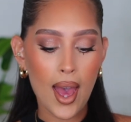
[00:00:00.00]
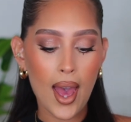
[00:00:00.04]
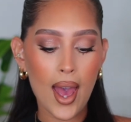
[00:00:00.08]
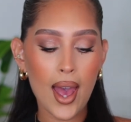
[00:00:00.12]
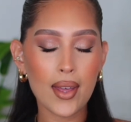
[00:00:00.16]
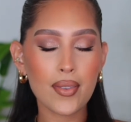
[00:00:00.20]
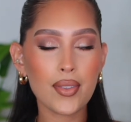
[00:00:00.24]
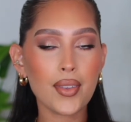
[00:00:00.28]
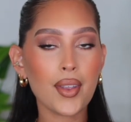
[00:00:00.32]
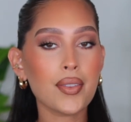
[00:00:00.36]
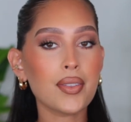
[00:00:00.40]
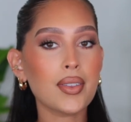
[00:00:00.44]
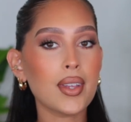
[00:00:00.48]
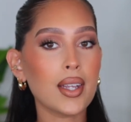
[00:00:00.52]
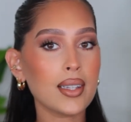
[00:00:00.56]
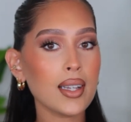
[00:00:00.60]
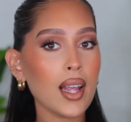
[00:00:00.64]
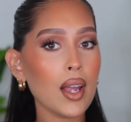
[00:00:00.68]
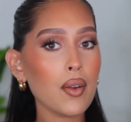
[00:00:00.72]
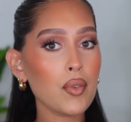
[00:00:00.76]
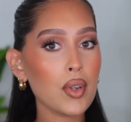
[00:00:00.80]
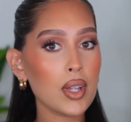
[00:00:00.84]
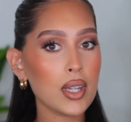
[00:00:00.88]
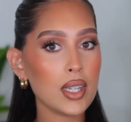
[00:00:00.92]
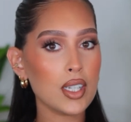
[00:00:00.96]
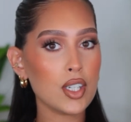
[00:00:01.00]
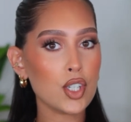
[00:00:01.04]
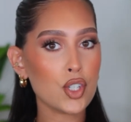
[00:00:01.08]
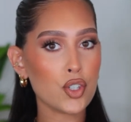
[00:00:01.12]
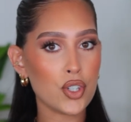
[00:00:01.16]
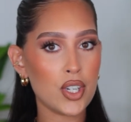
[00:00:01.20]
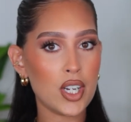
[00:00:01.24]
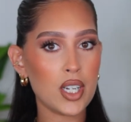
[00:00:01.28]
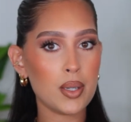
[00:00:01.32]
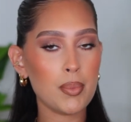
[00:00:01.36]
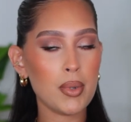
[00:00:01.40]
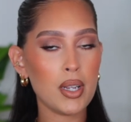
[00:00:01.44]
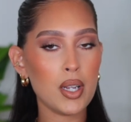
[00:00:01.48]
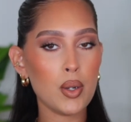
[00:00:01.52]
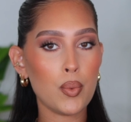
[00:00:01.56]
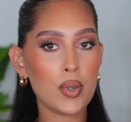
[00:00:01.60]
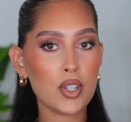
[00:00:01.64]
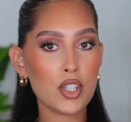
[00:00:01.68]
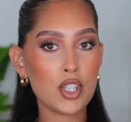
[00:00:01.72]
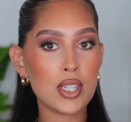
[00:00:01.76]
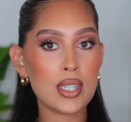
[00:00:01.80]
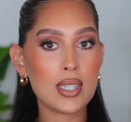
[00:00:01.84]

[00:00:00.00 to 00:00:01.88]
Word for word: And the thing that really intrigued me was